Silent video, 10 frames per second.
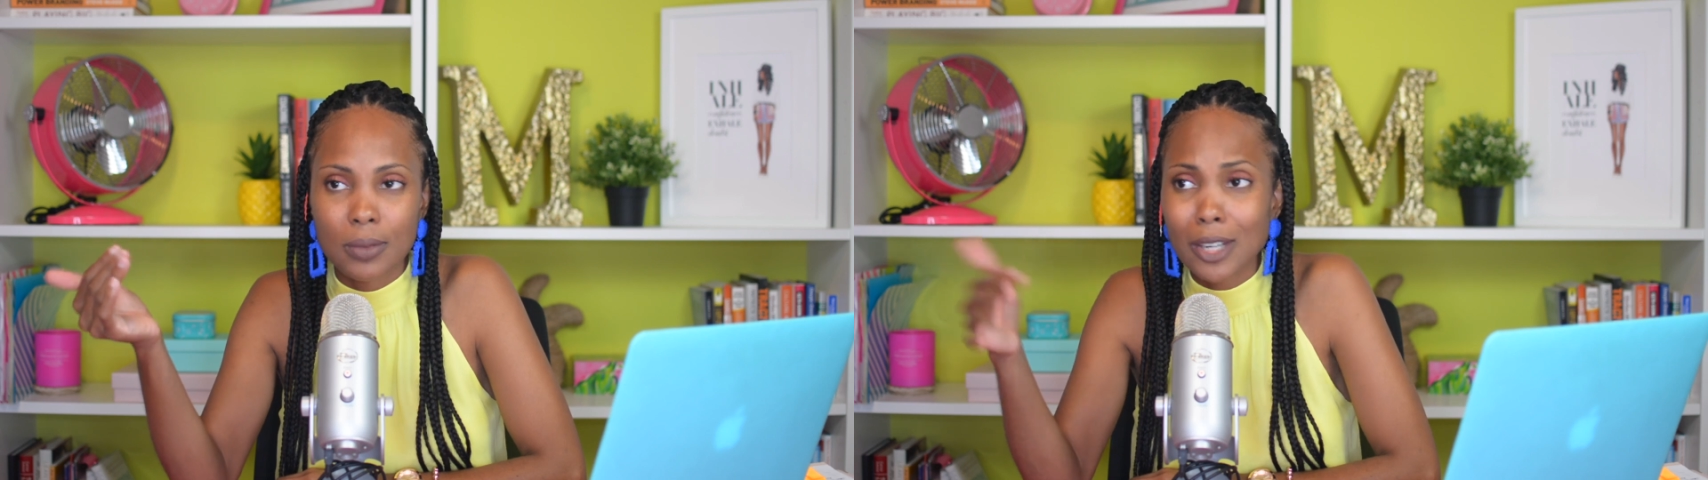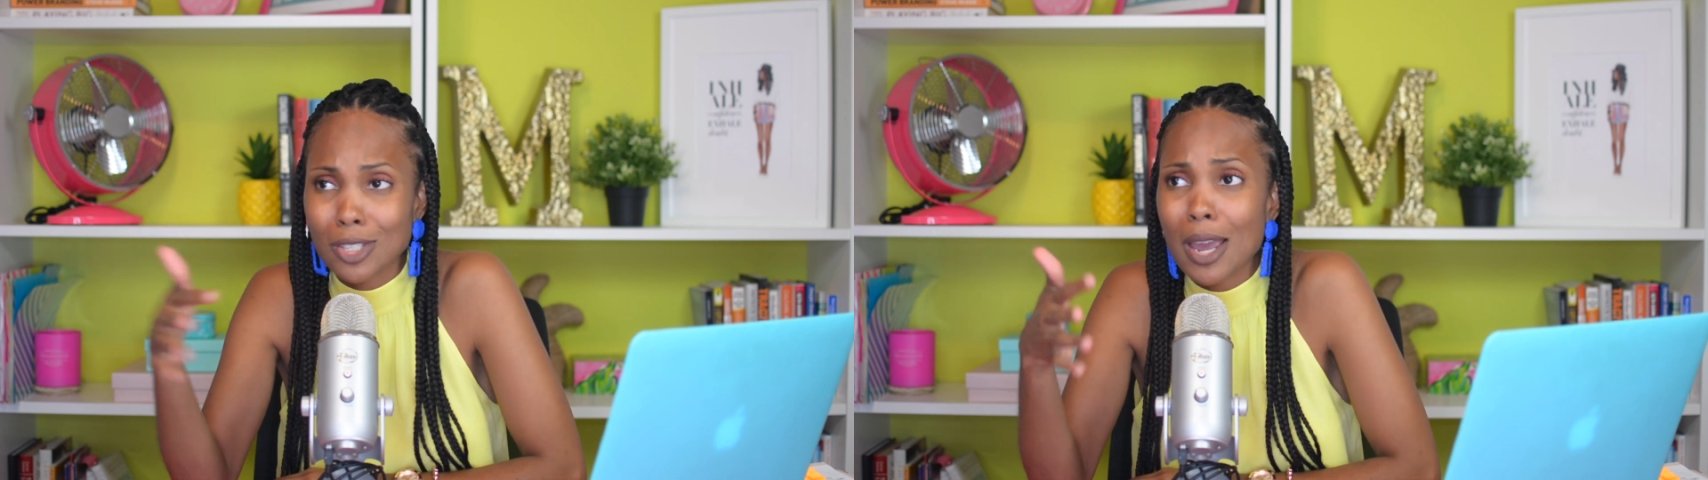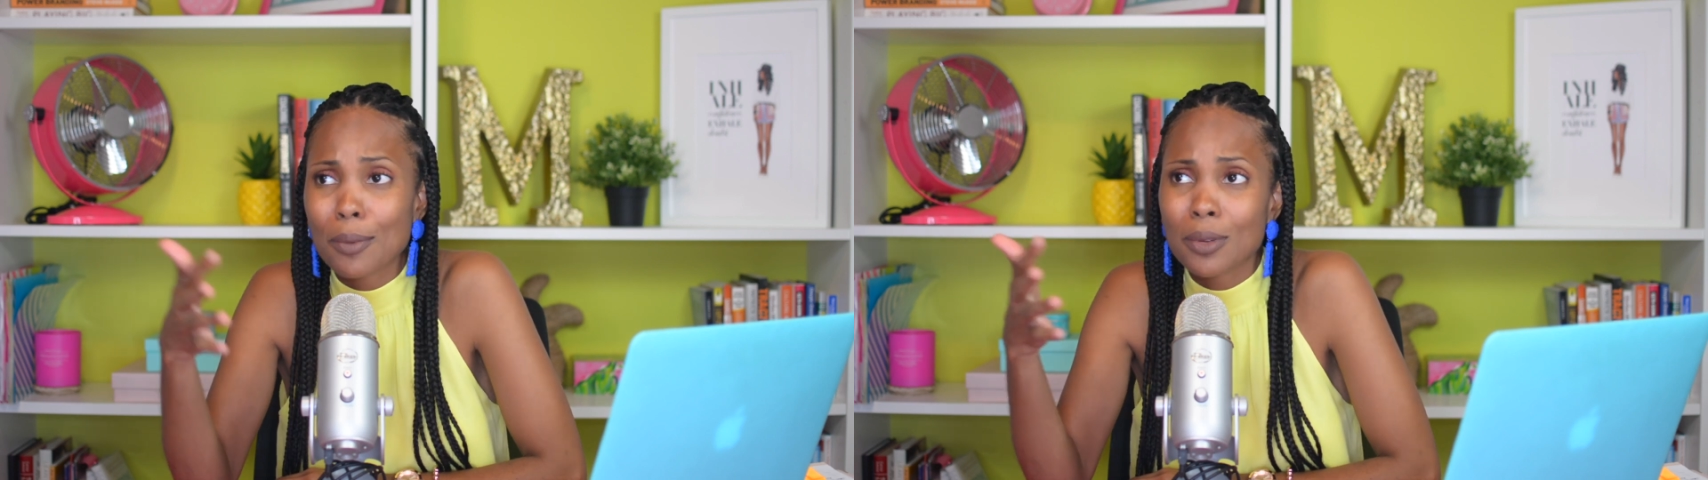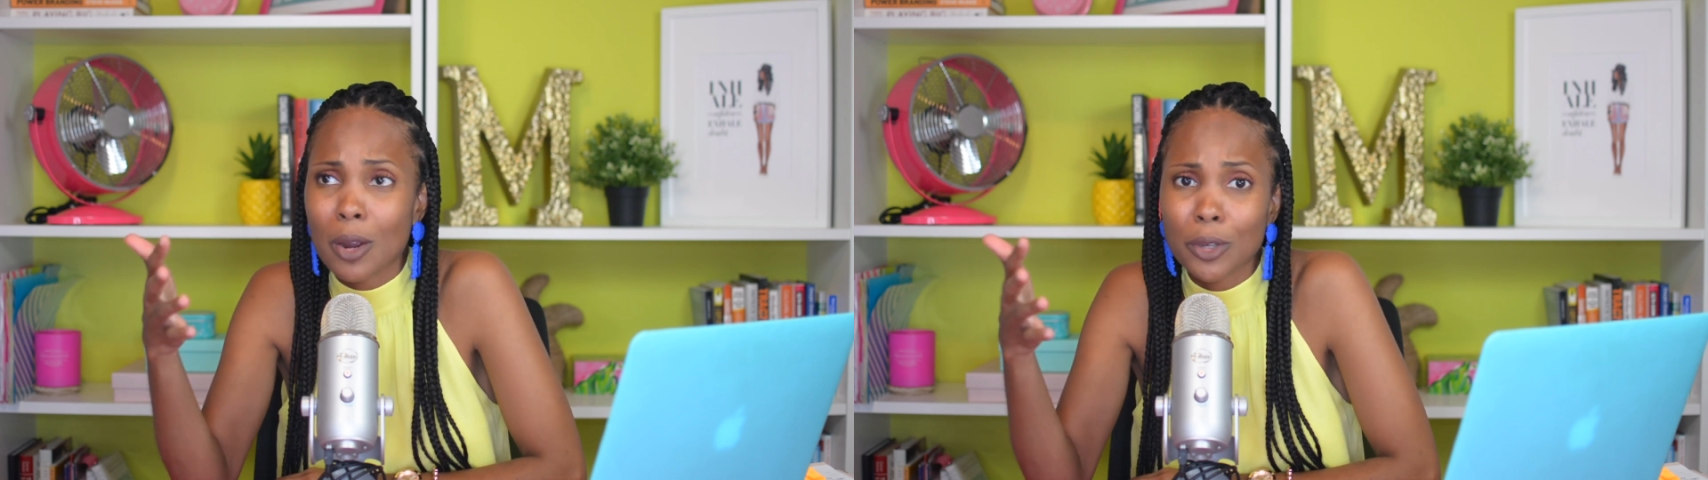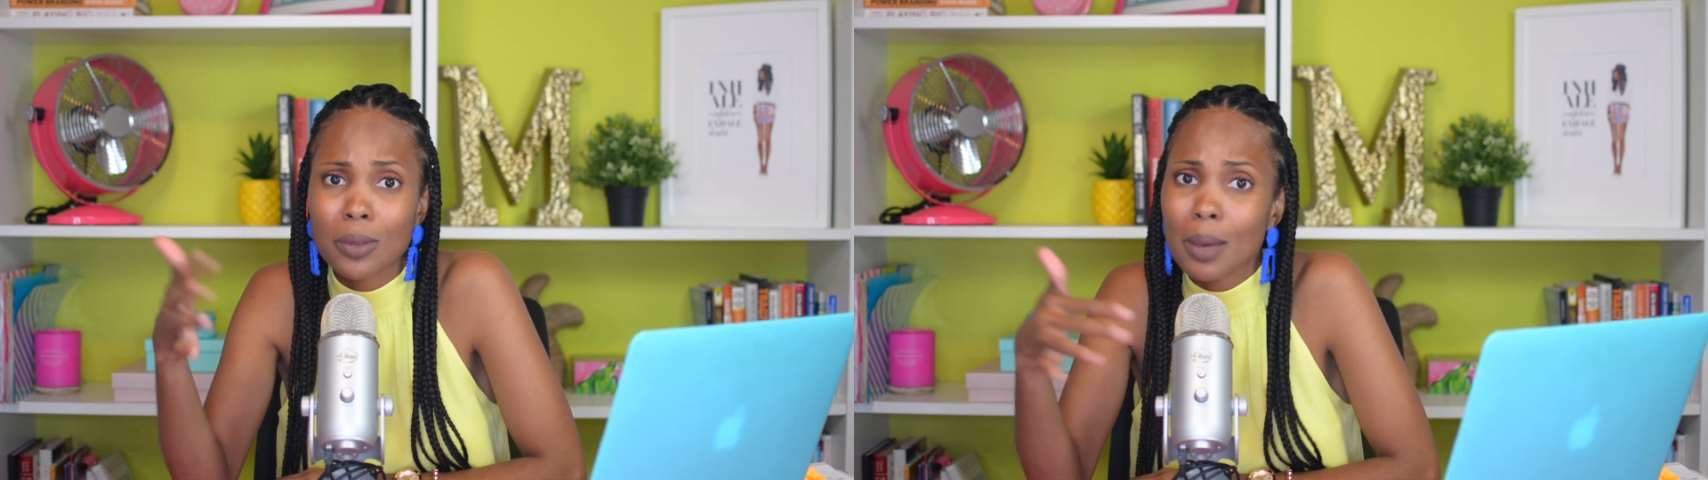Actually, I would
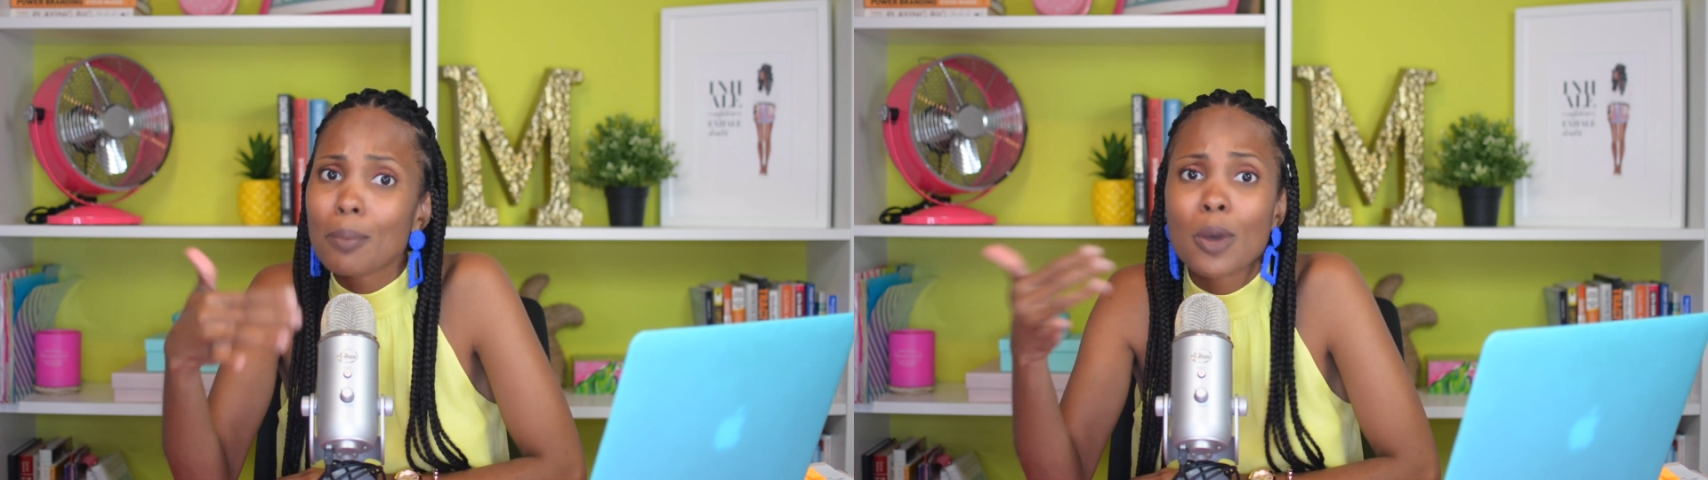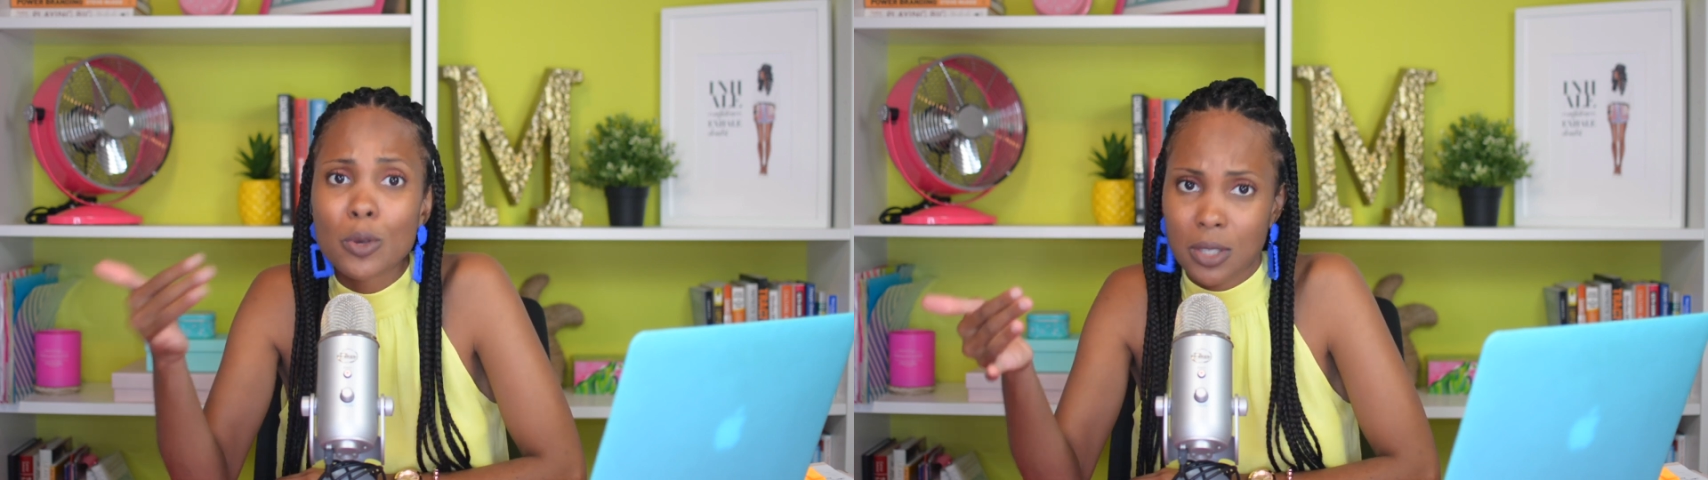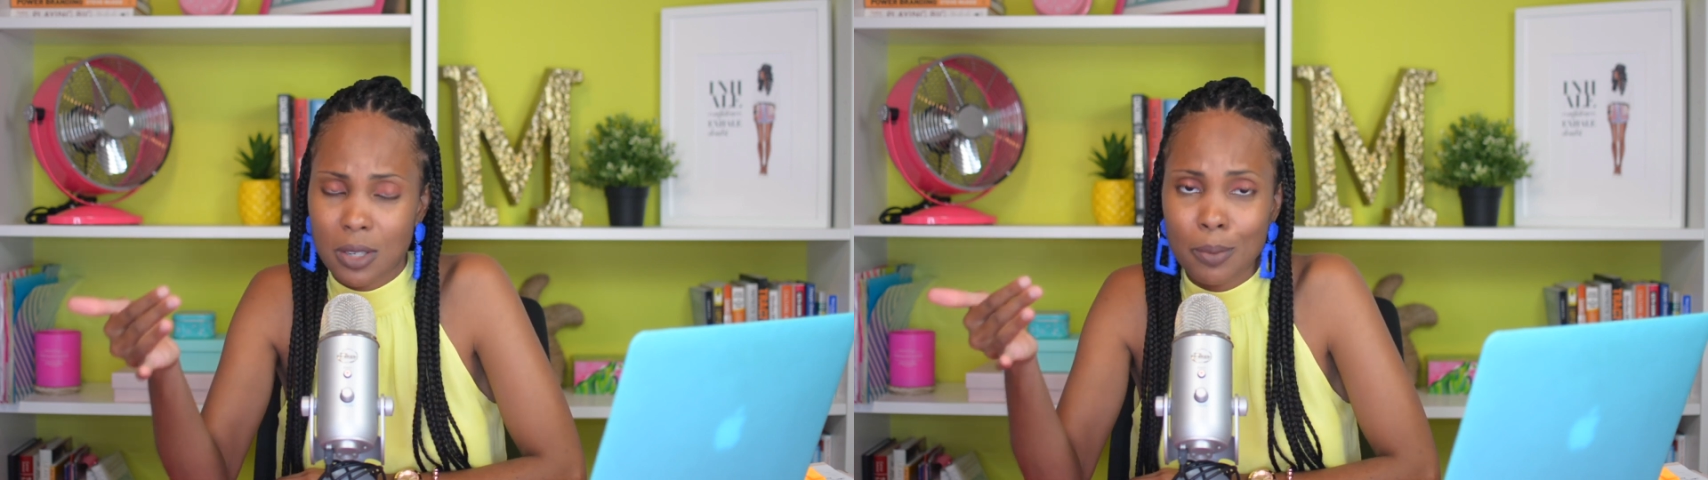argue that most